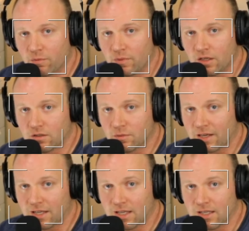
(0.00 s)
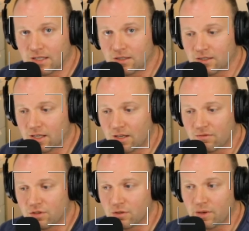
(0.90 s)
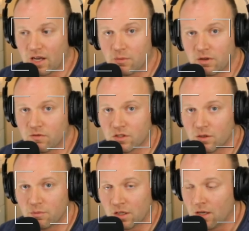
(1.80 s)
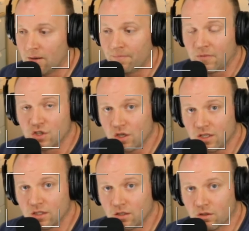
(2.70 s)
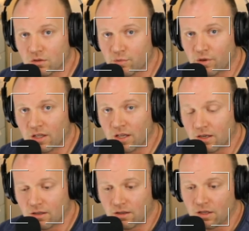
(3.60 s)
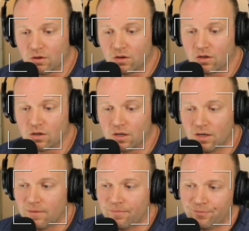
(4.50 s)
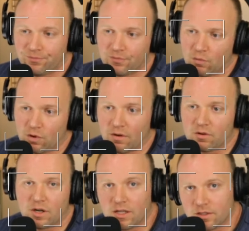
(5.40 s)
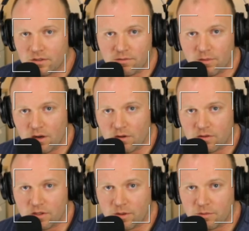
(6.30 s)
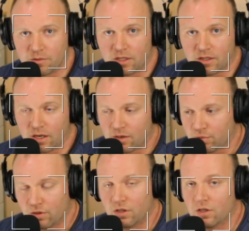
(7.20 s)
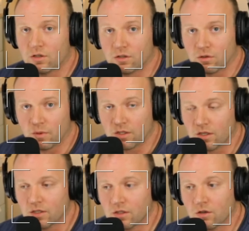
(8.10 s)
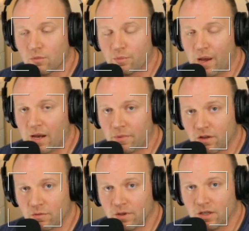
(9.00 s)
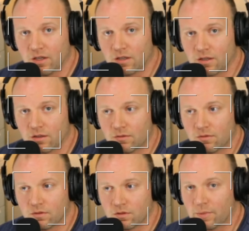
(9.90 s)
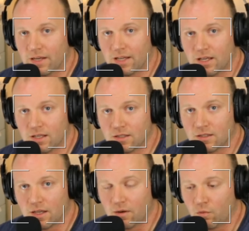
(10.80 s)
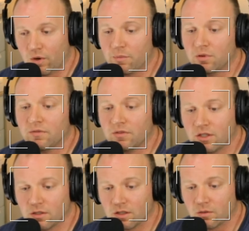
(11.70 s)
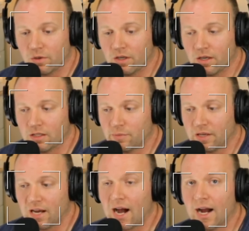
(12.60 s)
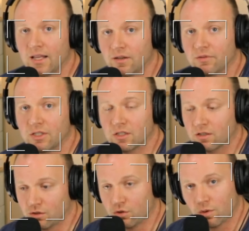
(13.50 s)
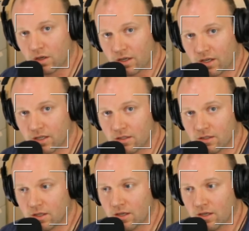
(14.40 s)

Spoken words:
me to my kids. Say if she's mad at me for something, she doesn't go spread that, her, whatever it is, if she's upset that I didn't put the dishes away. She doesn't go badmouth me to my kids. And we uplift each other and we speak highly of each other to our kids,